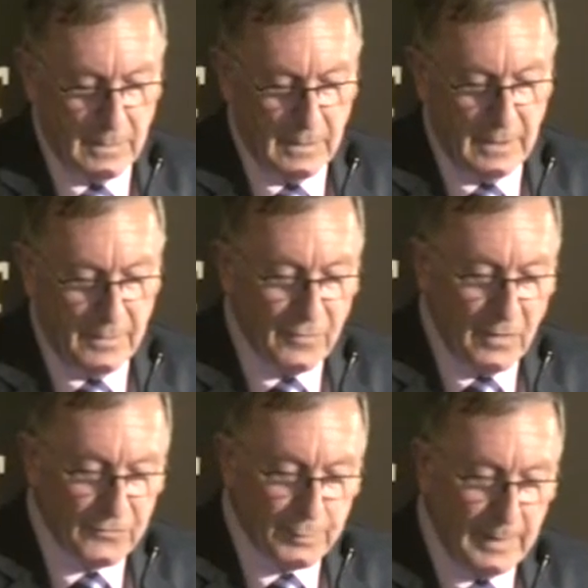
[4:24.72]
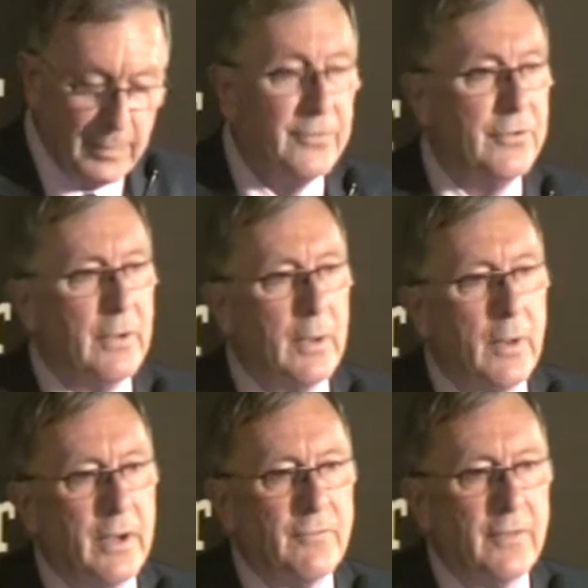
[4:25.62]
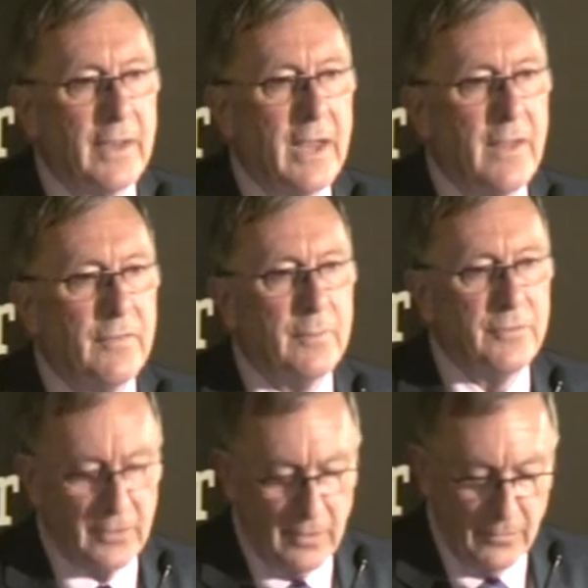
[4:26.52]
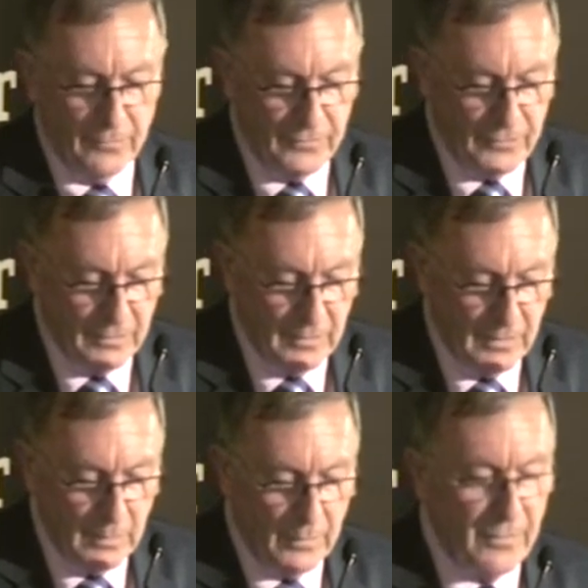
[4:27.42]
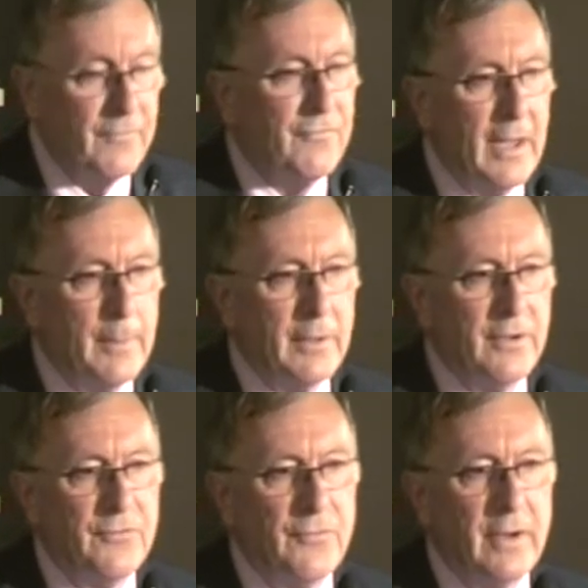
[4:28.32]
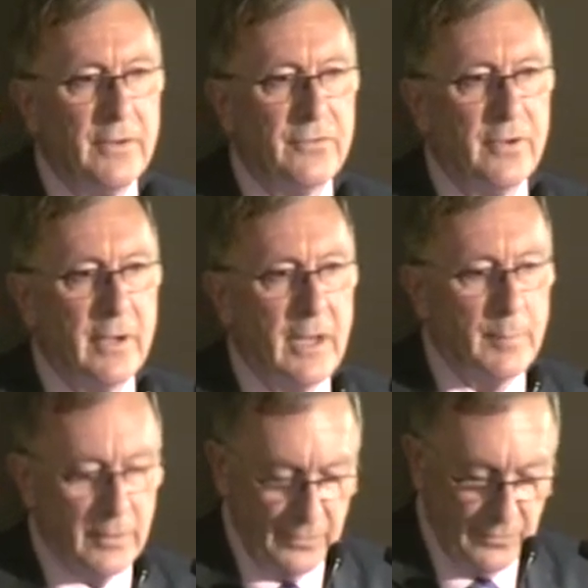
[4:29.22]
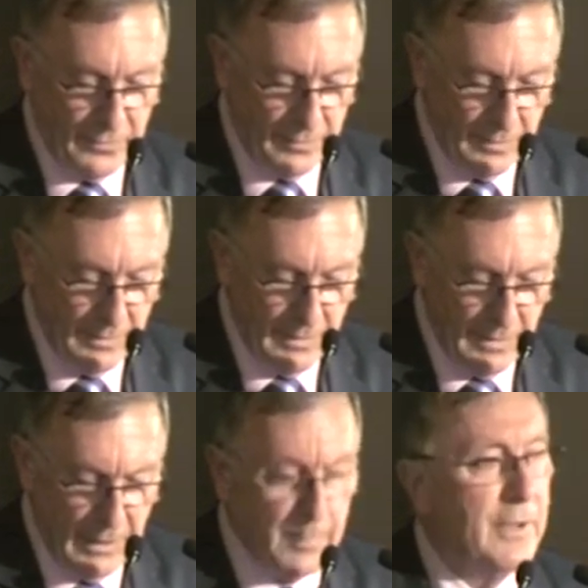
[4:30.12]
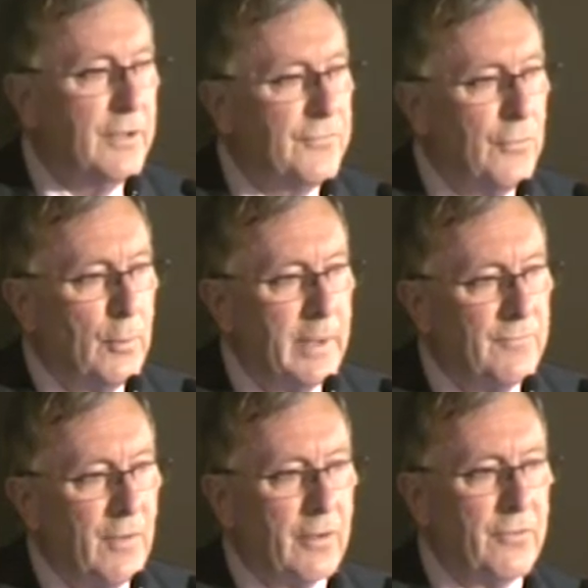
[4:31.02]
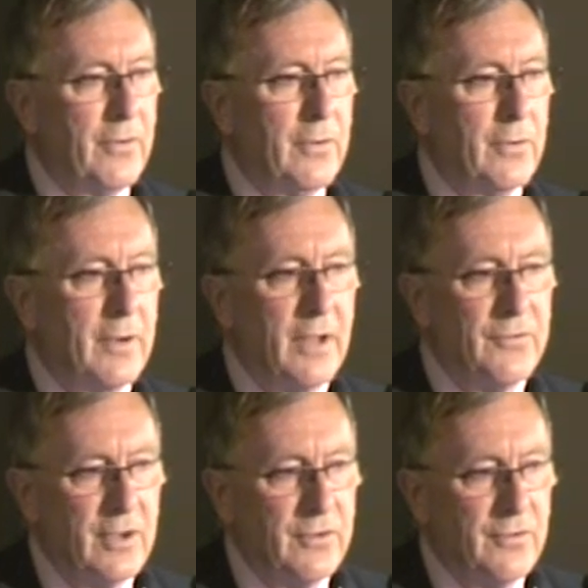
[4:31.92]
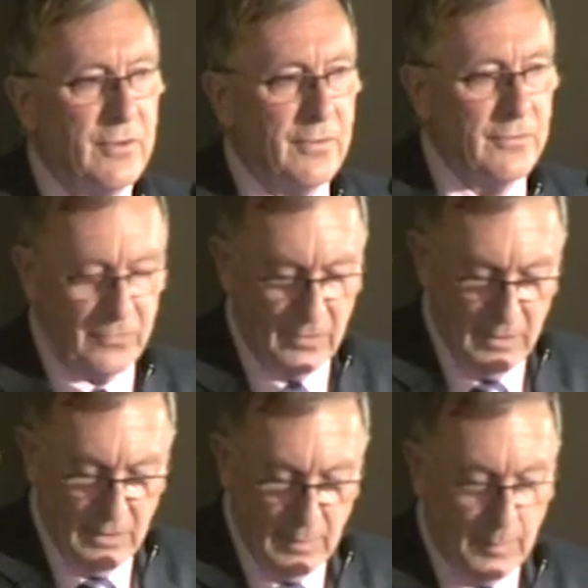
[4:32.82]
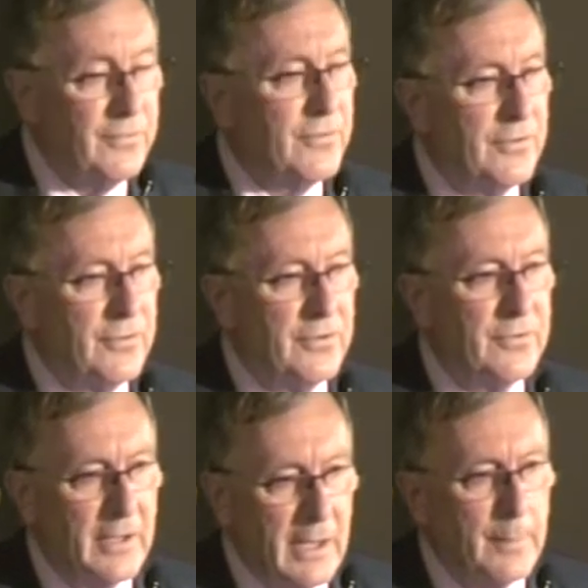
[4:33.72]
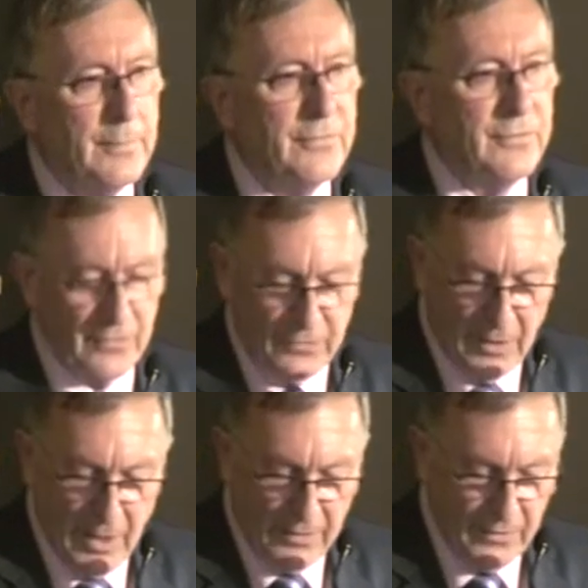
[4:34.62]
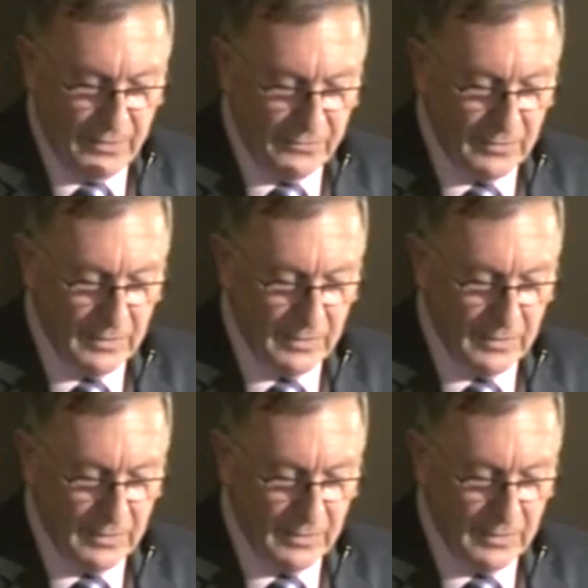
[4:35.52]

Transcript: It involves people doing whatever they can themselves, with their families, friends, and neighbours. It means forming voluntary organisations, businesses, clubs, societies,